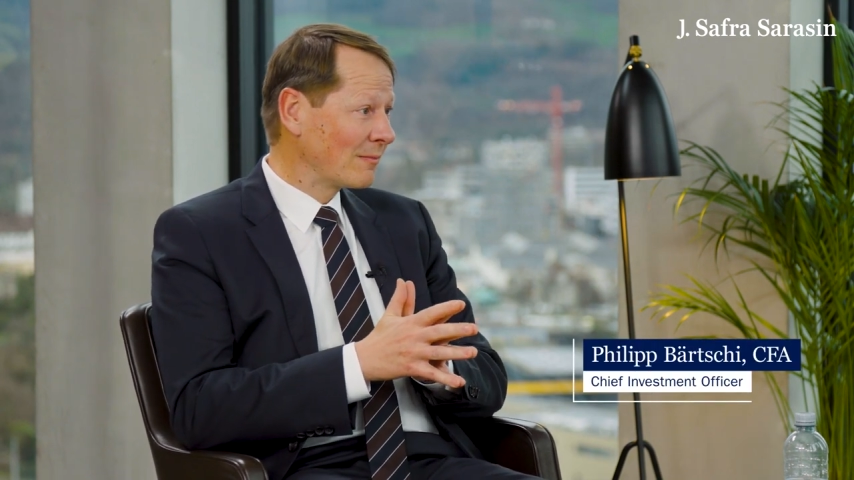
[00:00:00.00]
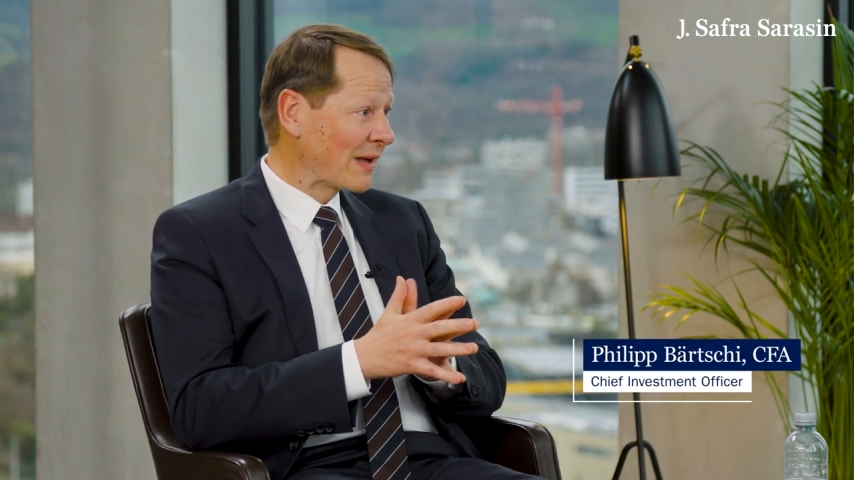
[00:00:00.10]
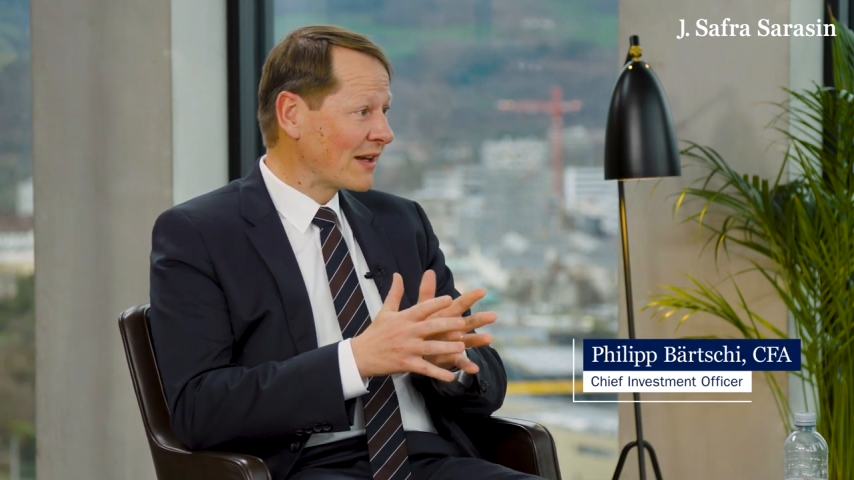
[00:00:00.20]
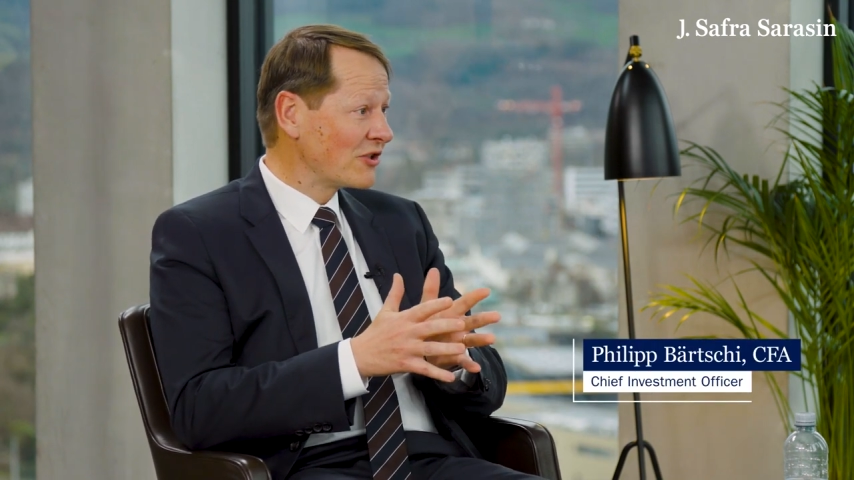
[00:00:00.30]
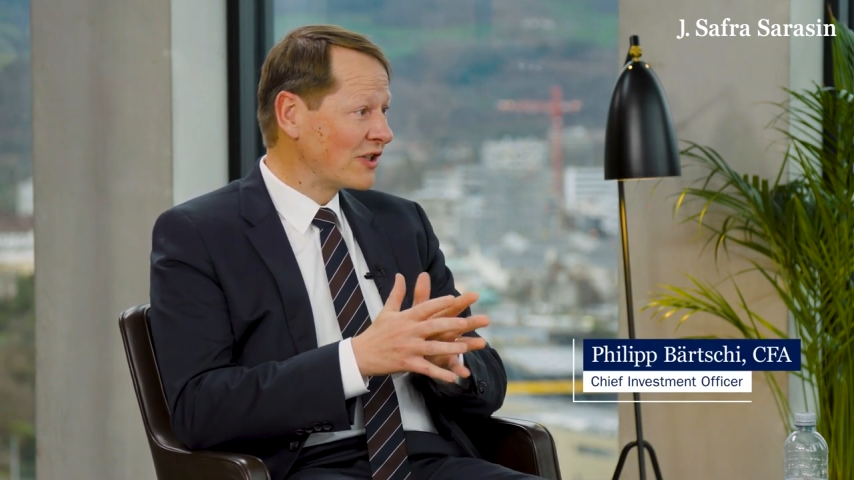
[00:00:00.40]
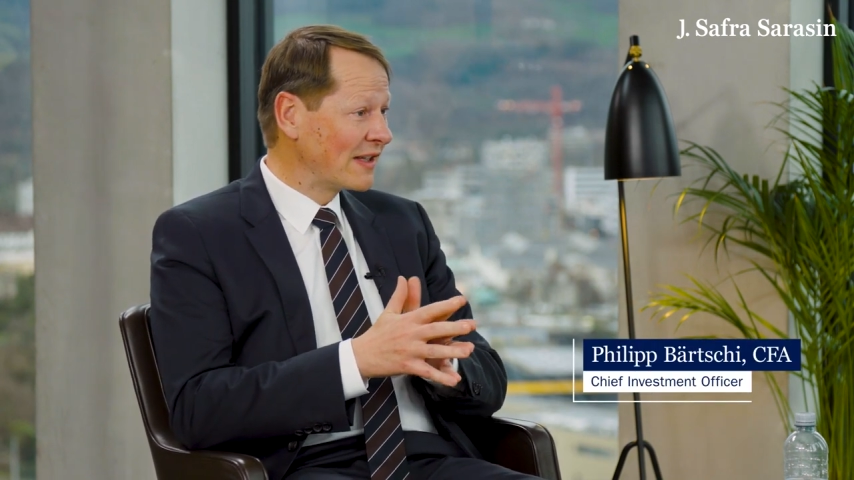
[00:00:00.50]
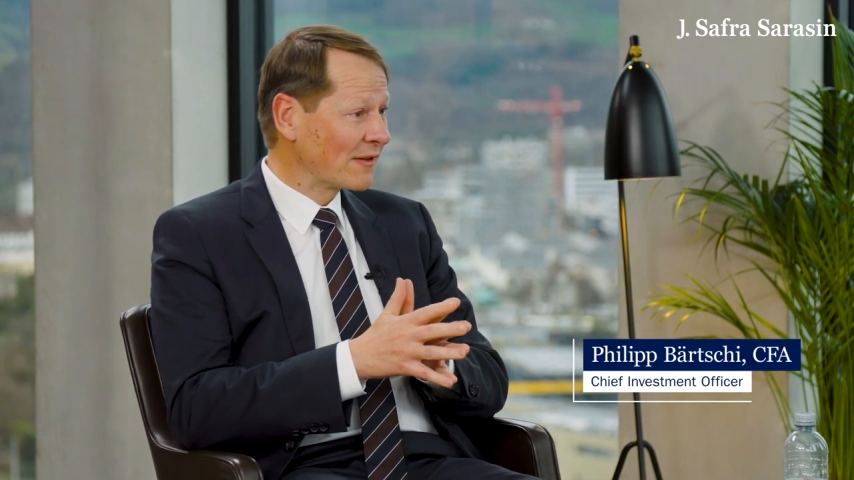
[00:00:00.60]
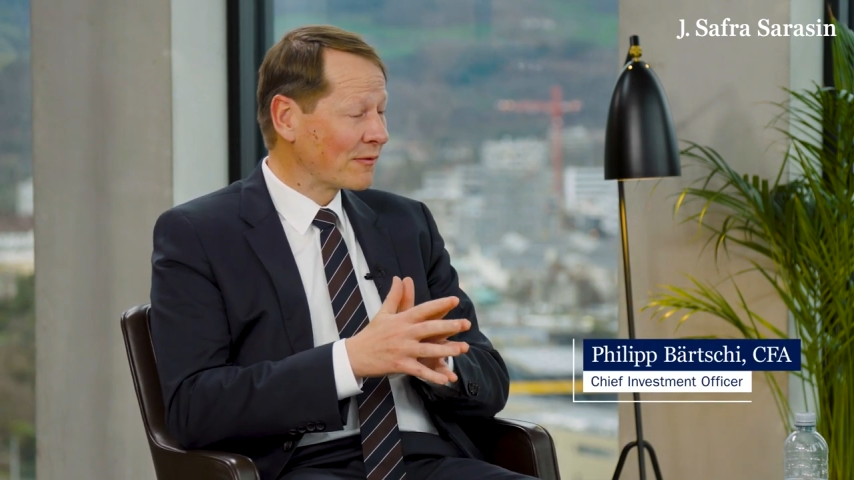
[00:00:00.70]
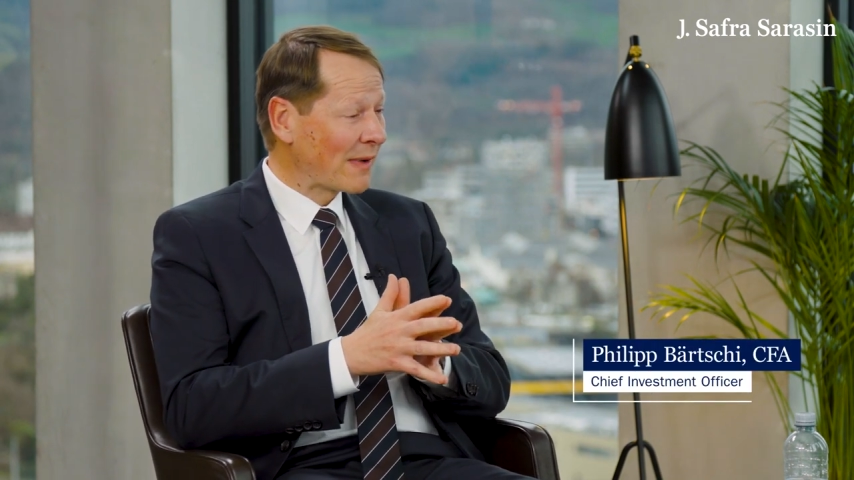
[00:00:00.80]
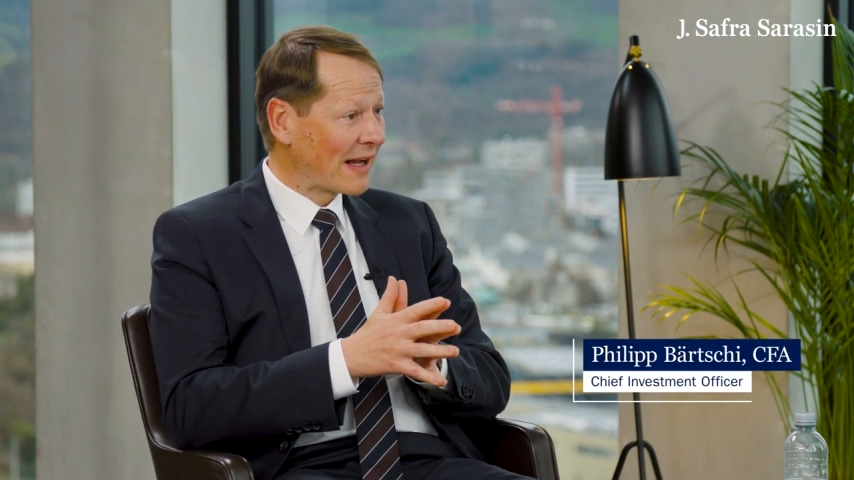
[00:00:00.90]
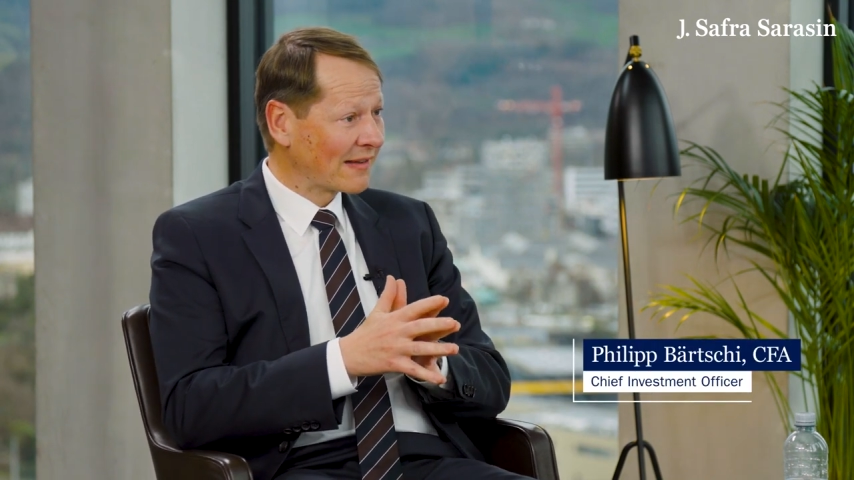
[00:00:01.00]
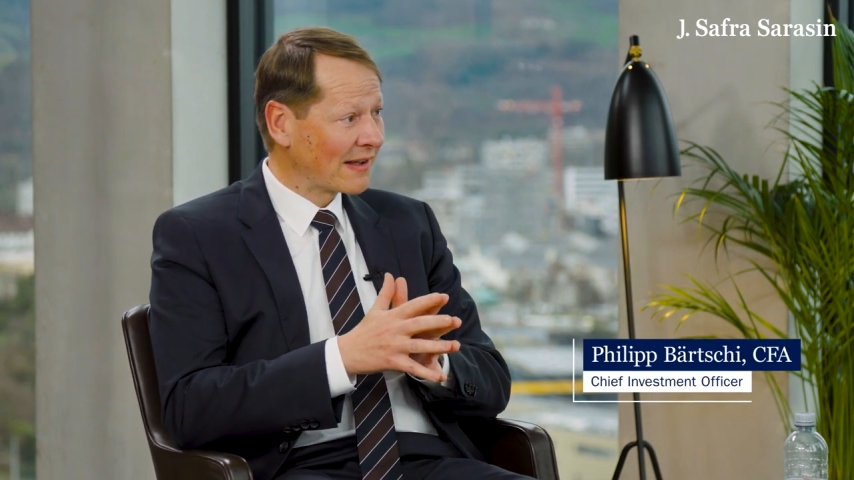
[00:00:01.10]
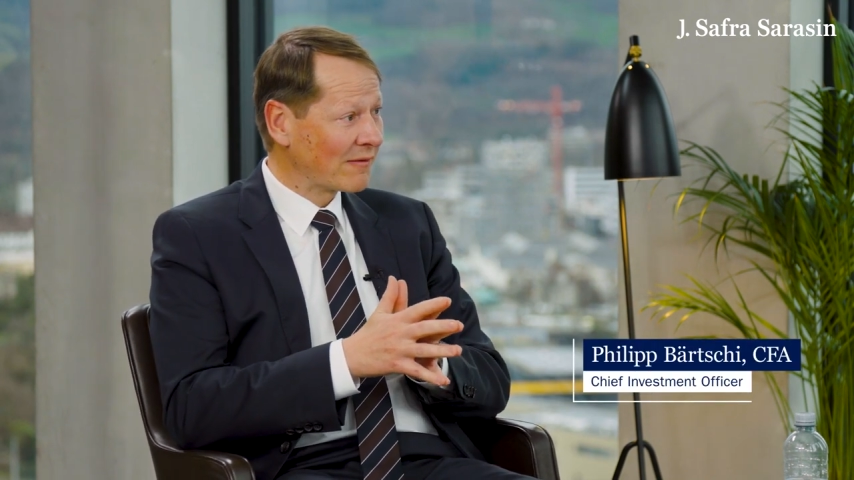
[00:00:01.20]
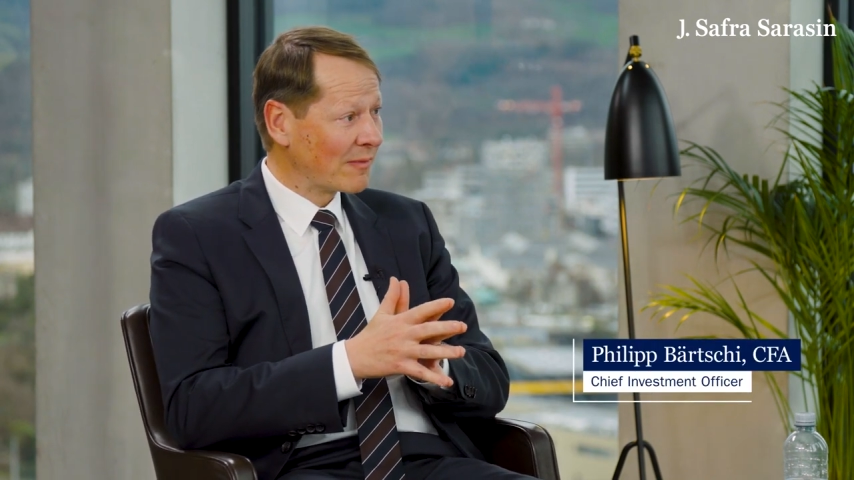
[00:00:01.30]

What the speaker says: balance sheets of banks have